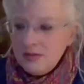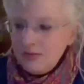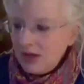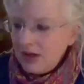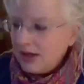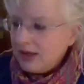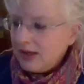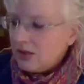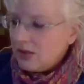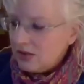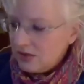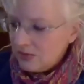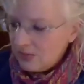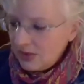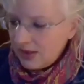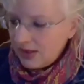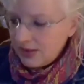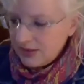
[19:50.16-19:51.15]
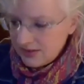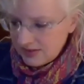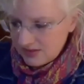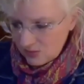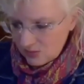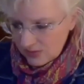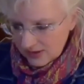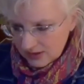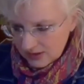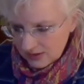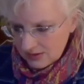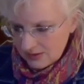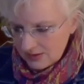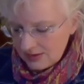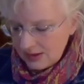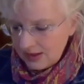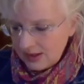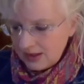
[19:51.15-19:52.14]
them i call them ice
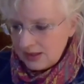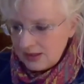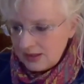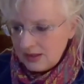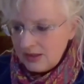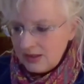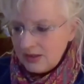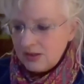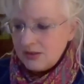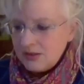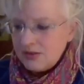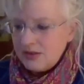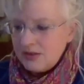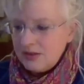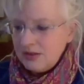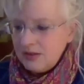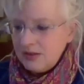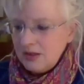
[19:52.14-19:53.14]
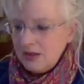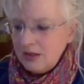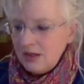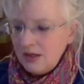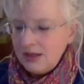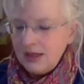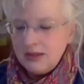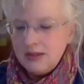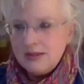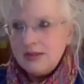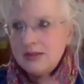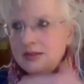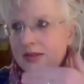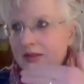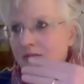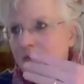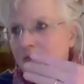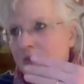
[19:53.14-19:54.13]
winds and there's again this is
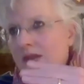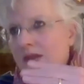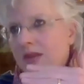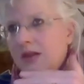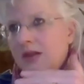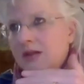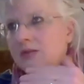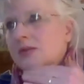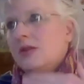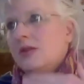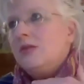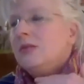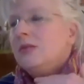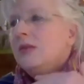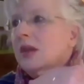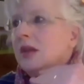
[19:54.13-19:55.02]
something that so